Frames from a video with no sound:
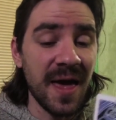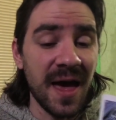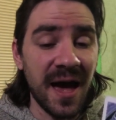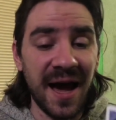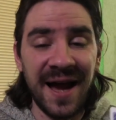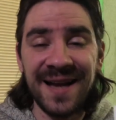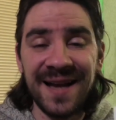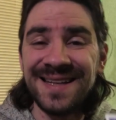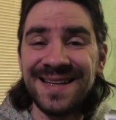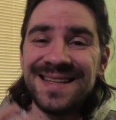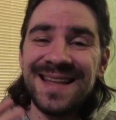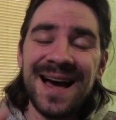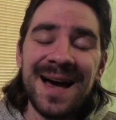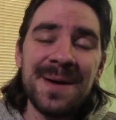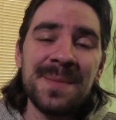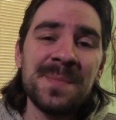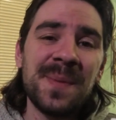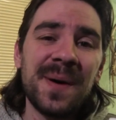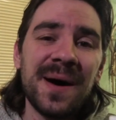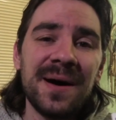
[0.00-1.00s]
And
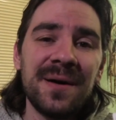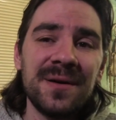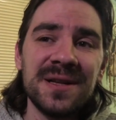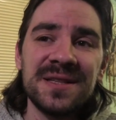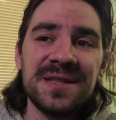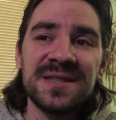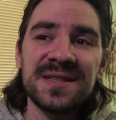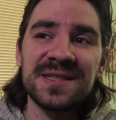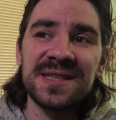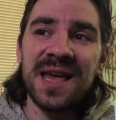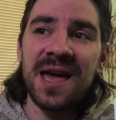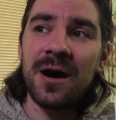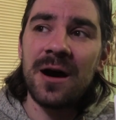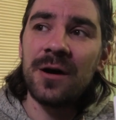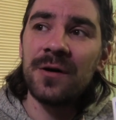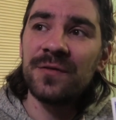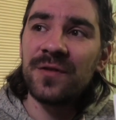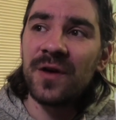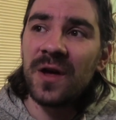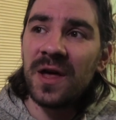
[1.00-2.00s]
that bar
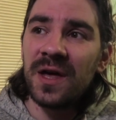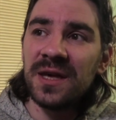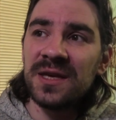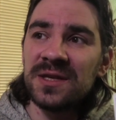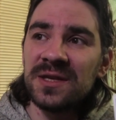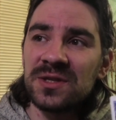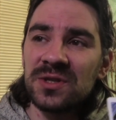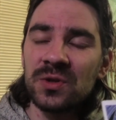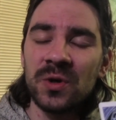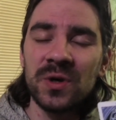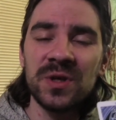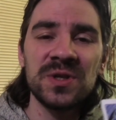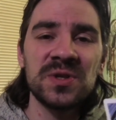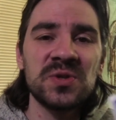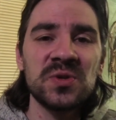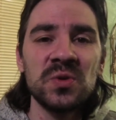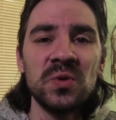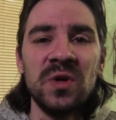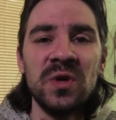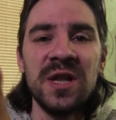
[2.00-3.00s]
itself is going
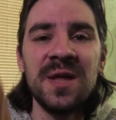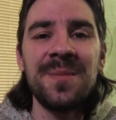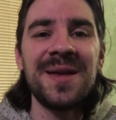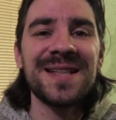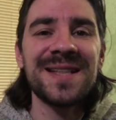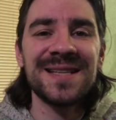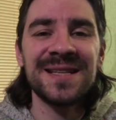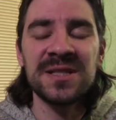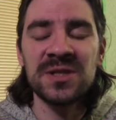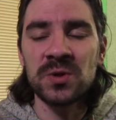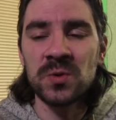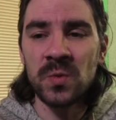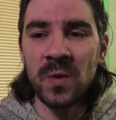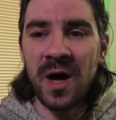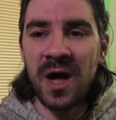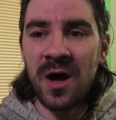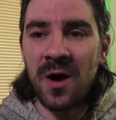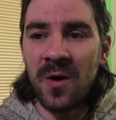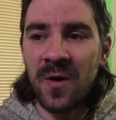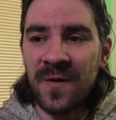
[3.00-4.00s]
to limit as
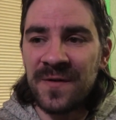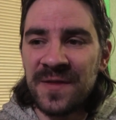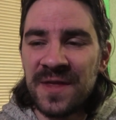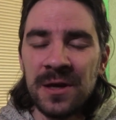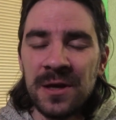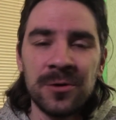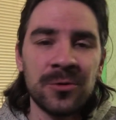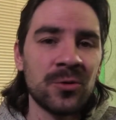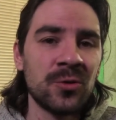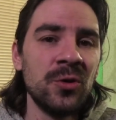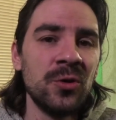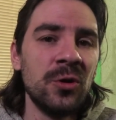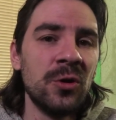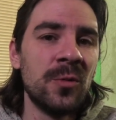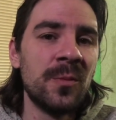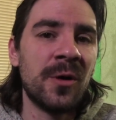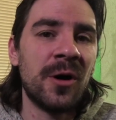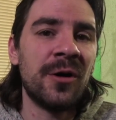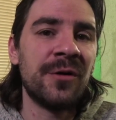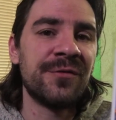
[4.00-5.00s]
well the
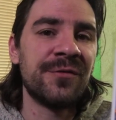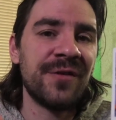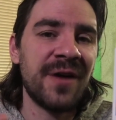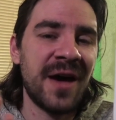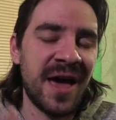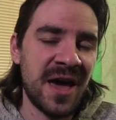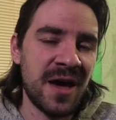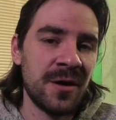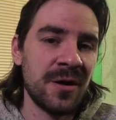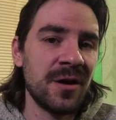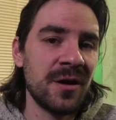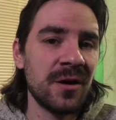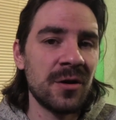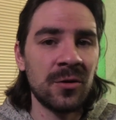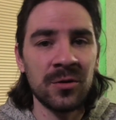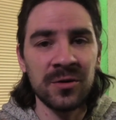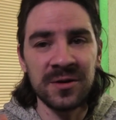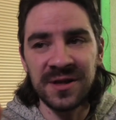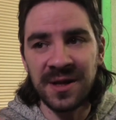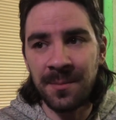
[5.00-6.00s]
room of error
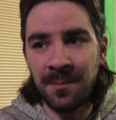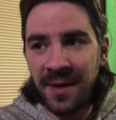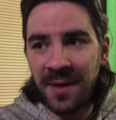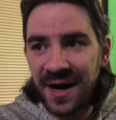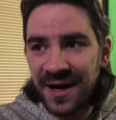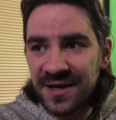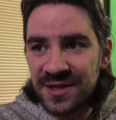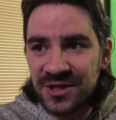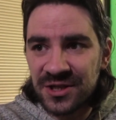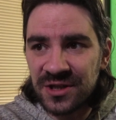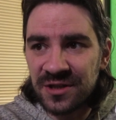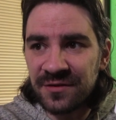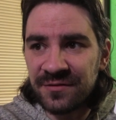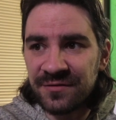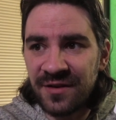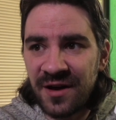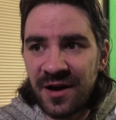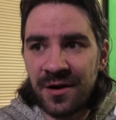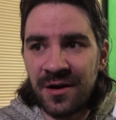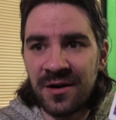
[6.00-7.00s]
or the margin of
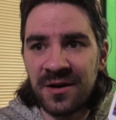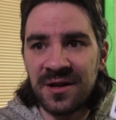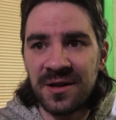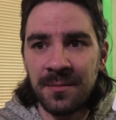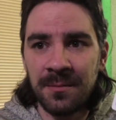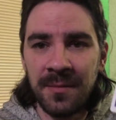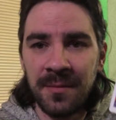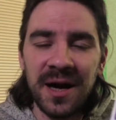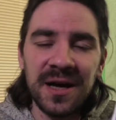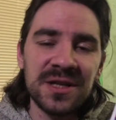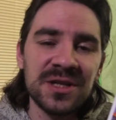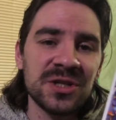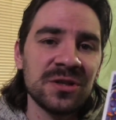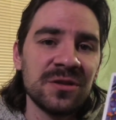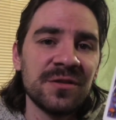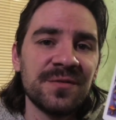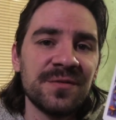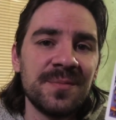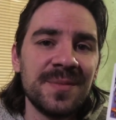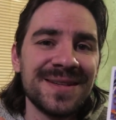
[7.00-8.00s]
error, the margin
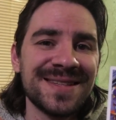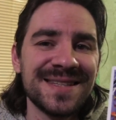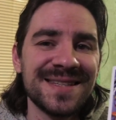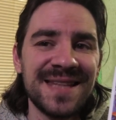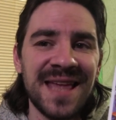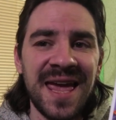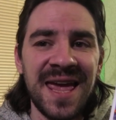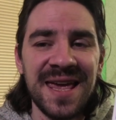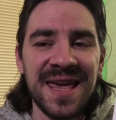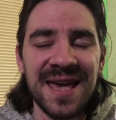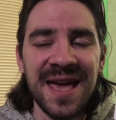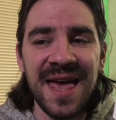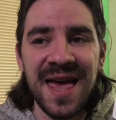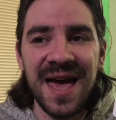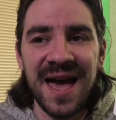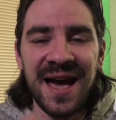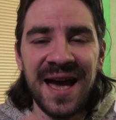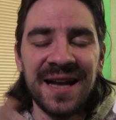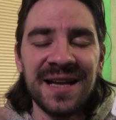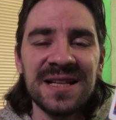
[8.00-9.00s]
of mistake.
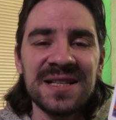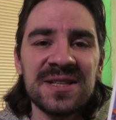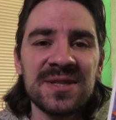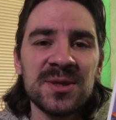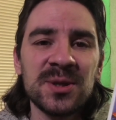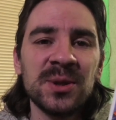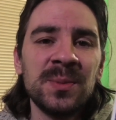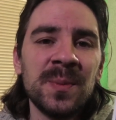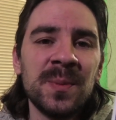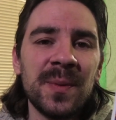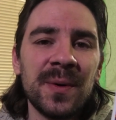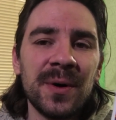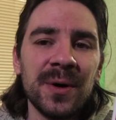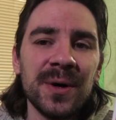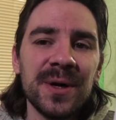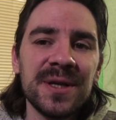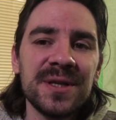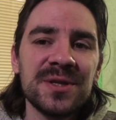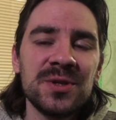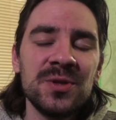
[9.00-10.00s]
And at some
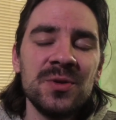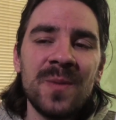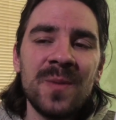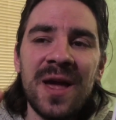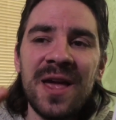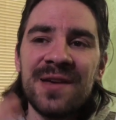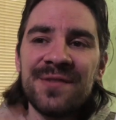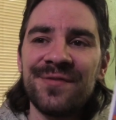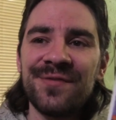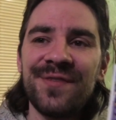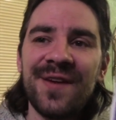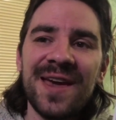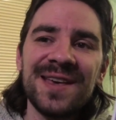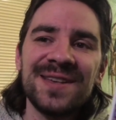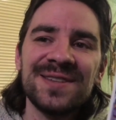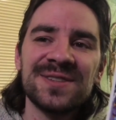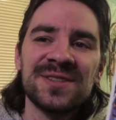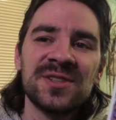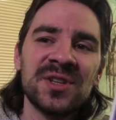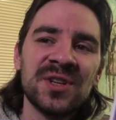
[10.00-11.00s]
points you may
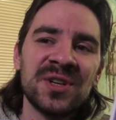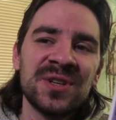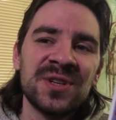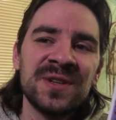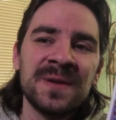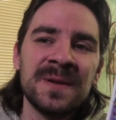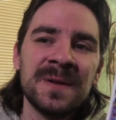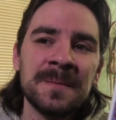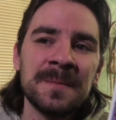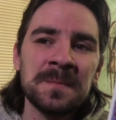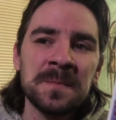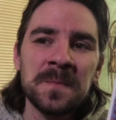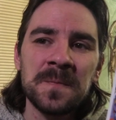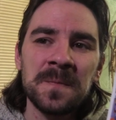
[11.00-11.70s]
face certain